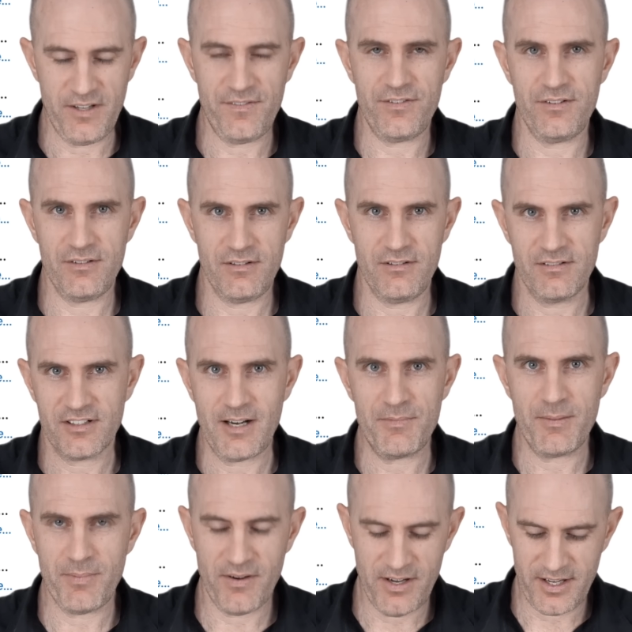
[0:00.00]
If you
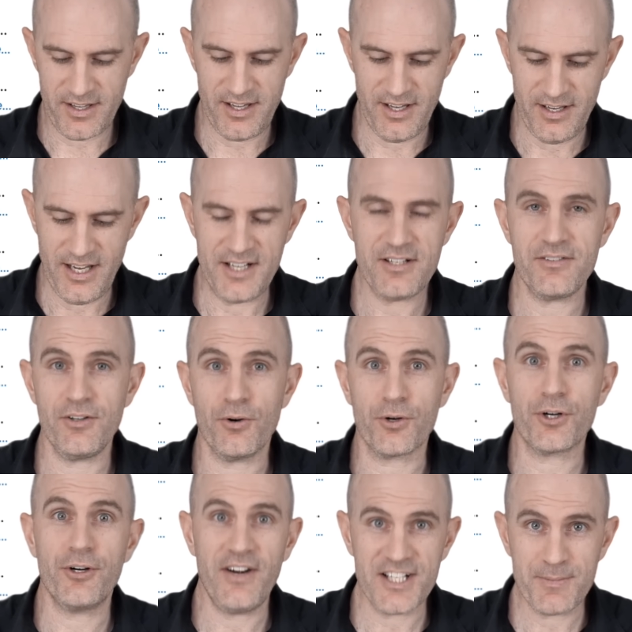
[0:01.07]
grab the bike, enter
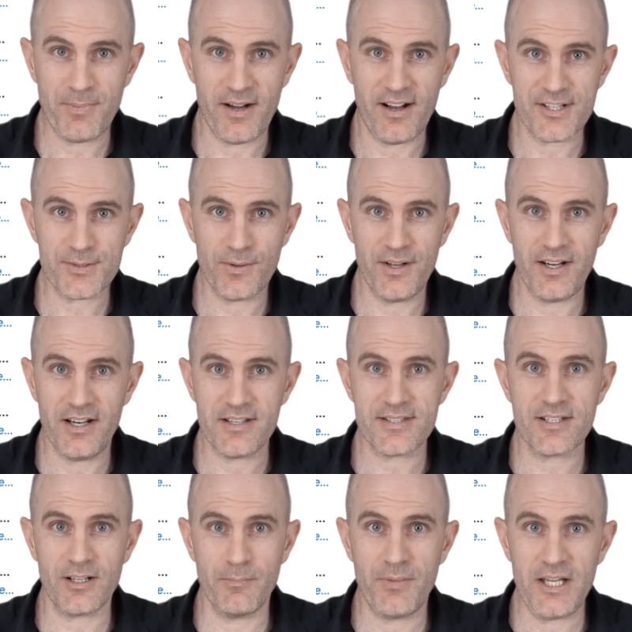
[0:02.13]
your correct password and it
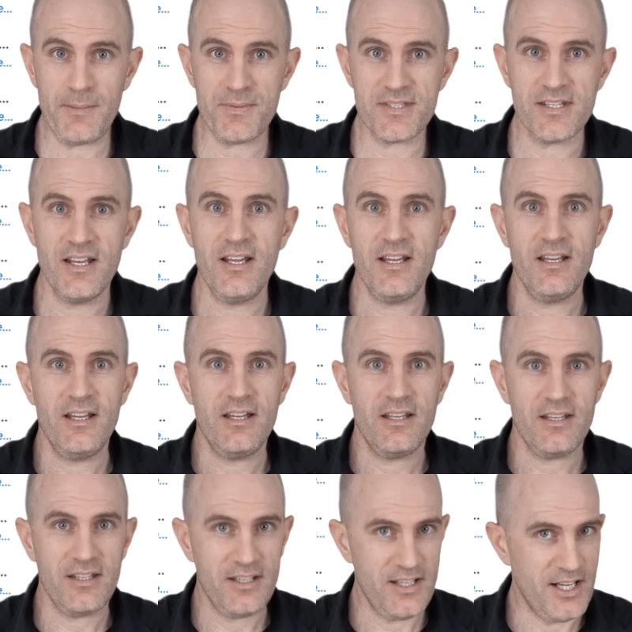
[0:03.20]
still beeps,
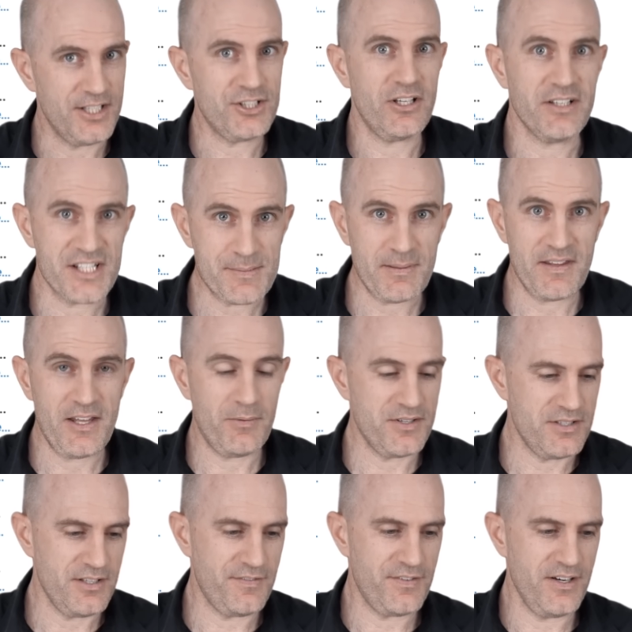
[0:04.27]
yeah, try and explain that
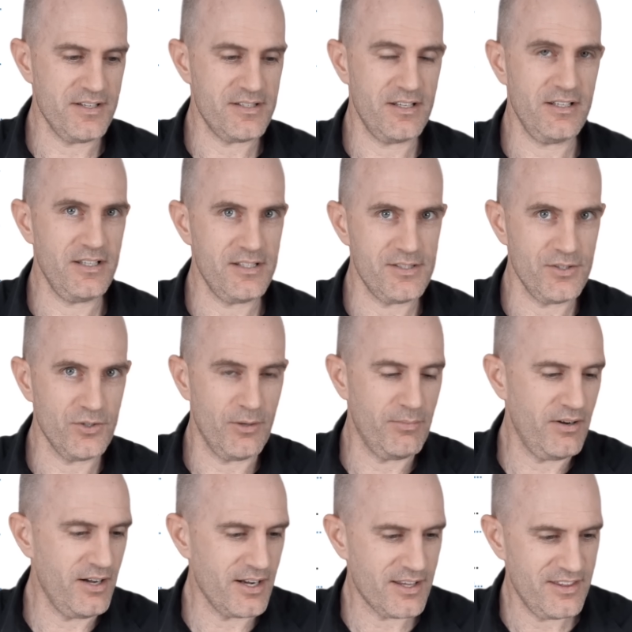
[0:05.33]
one to your friends that it is your
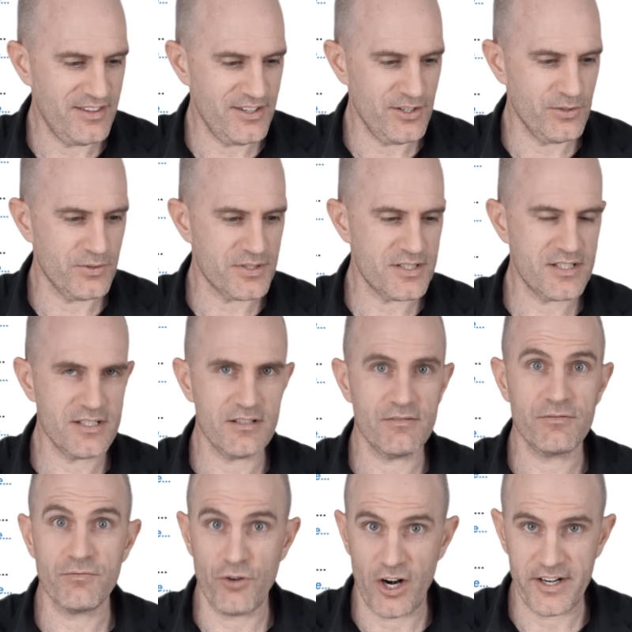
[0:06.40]
bike that you're
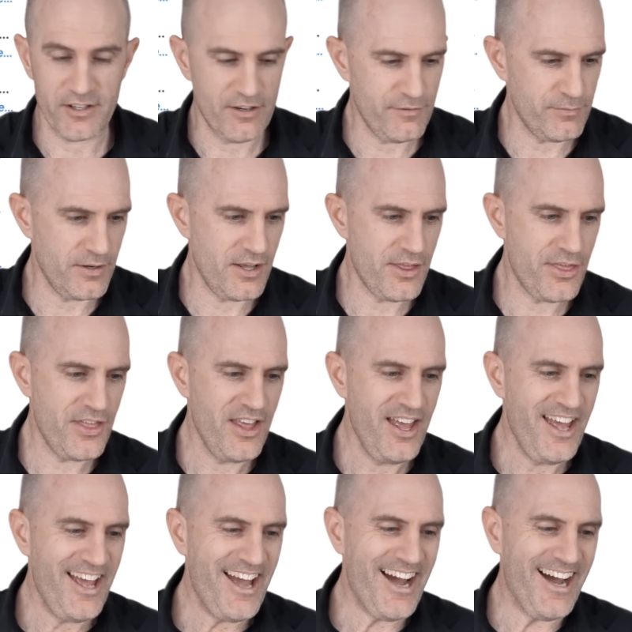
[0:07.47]
riding off with.
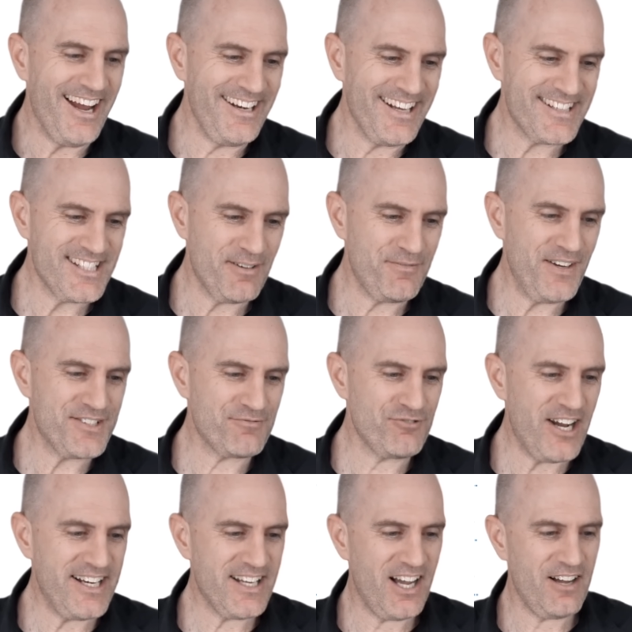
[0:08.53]
Next up, fixed
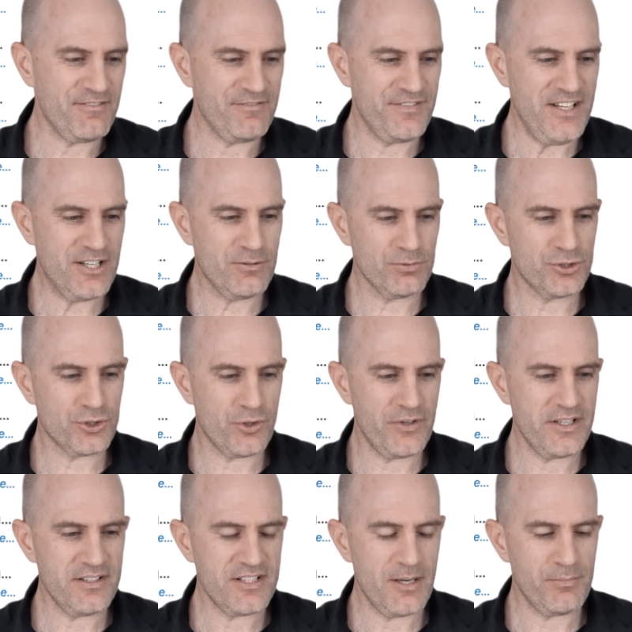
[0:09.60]
radar vehicle
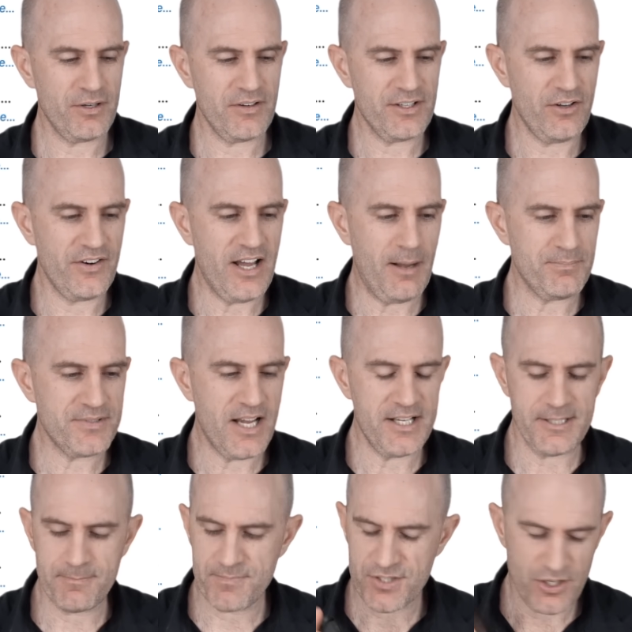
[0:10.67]
drawing, temporarily not
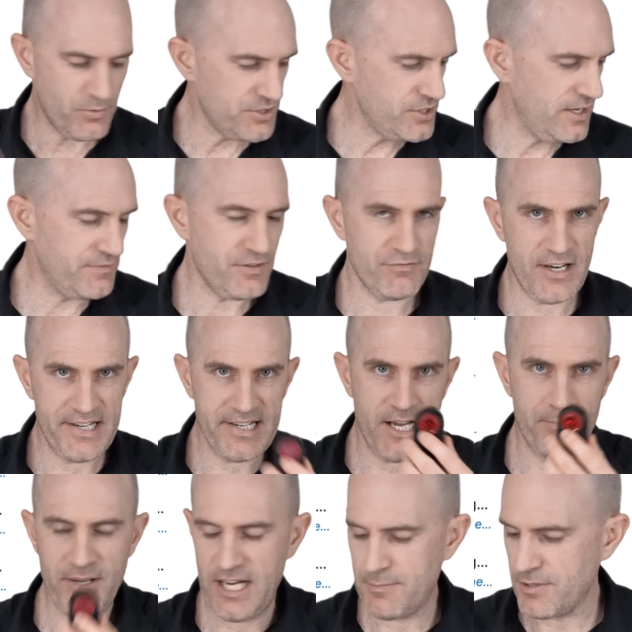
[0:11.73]
updating. So once you have the
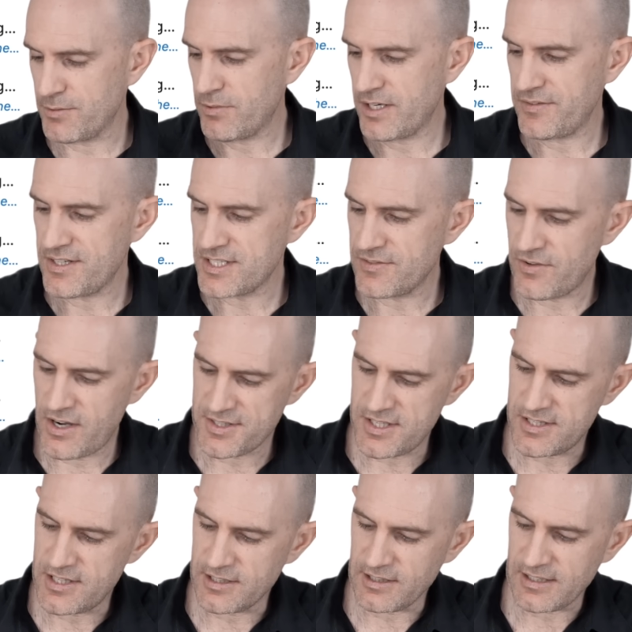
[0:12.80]
radar paired with one of these
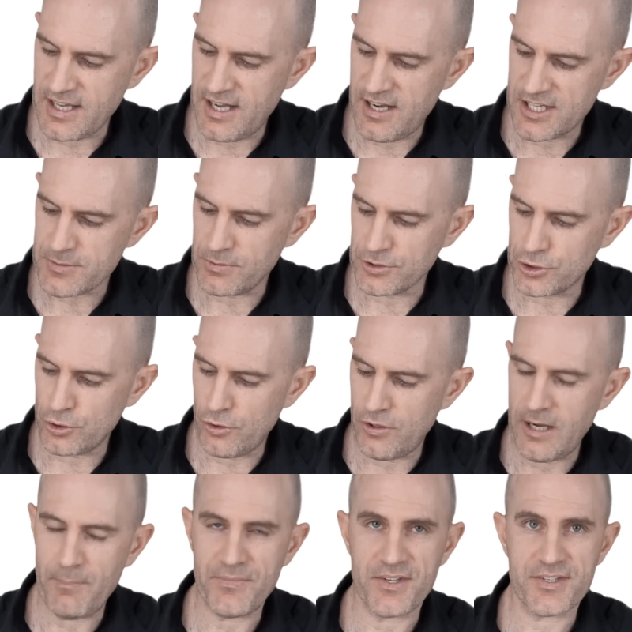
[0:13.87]
devices, the little cars will draw
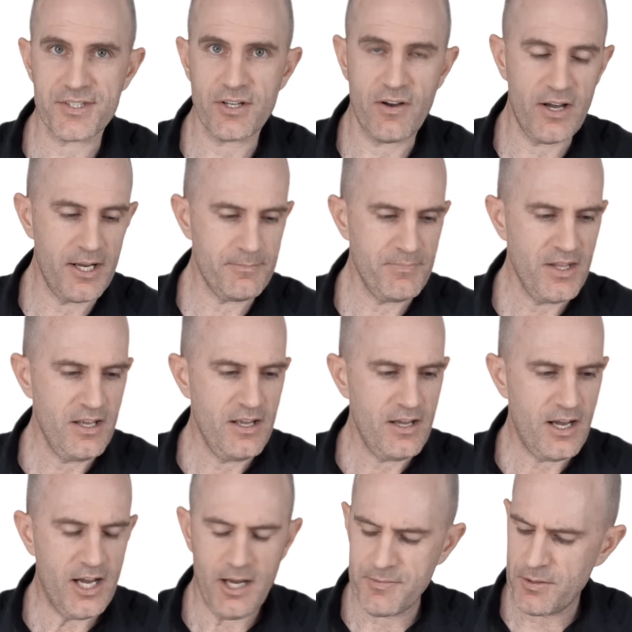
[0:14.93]
up the side.
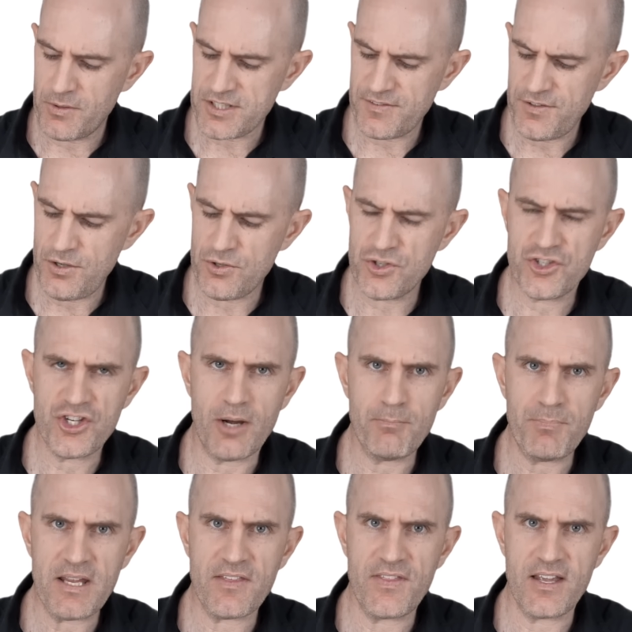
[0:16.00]
There was a few
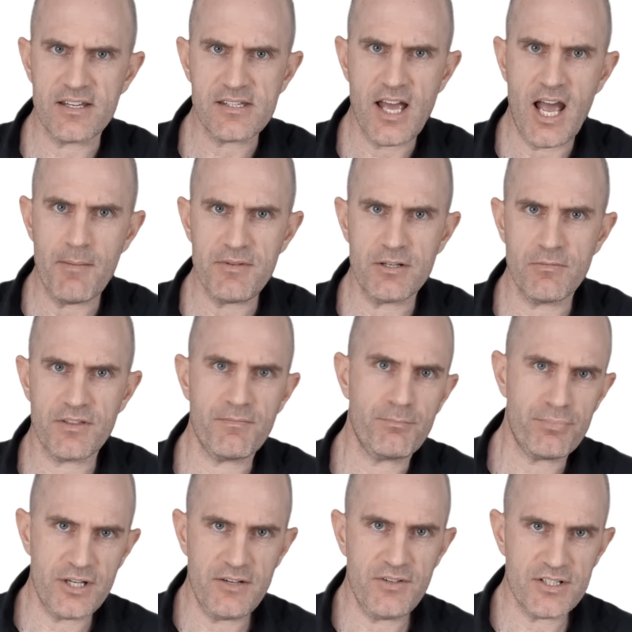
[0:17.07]
jumping things happening
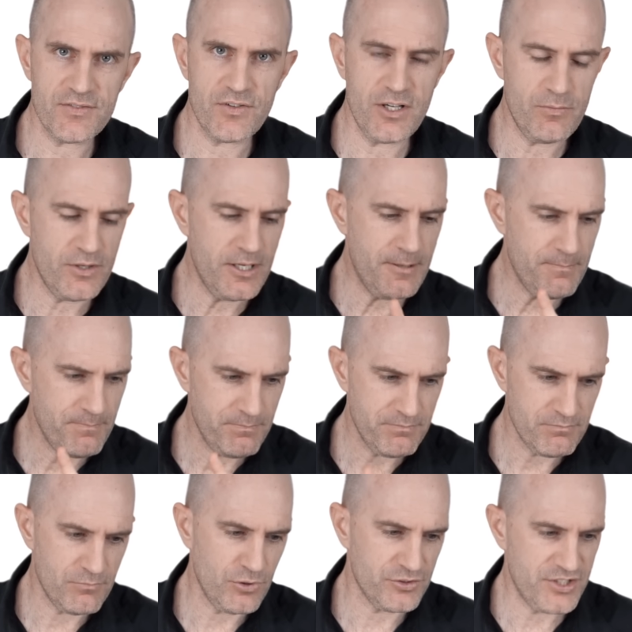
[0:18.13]
with previous firmware.
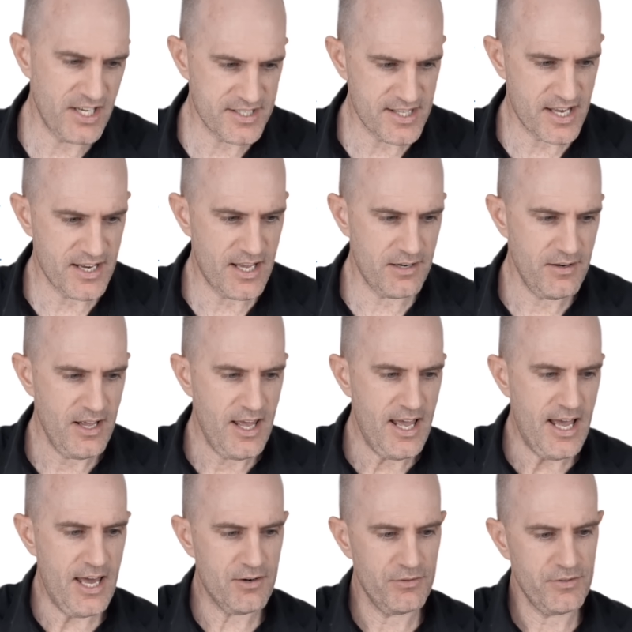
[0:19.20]
We'll test that
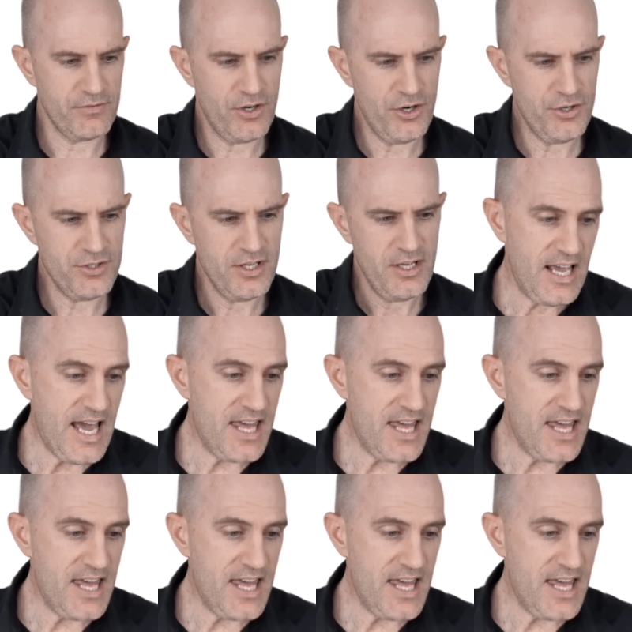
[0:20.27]
out on the road.